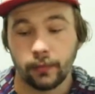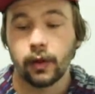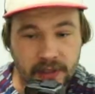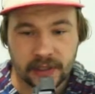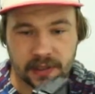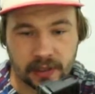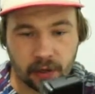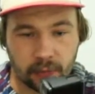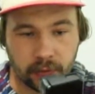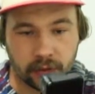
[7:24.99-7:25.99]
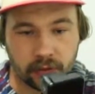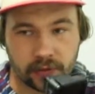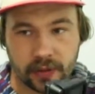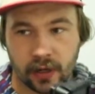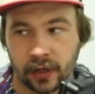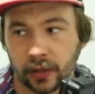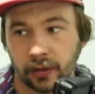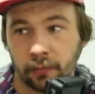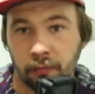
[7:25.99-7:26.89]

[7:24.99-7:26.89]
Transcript: Since GoPros are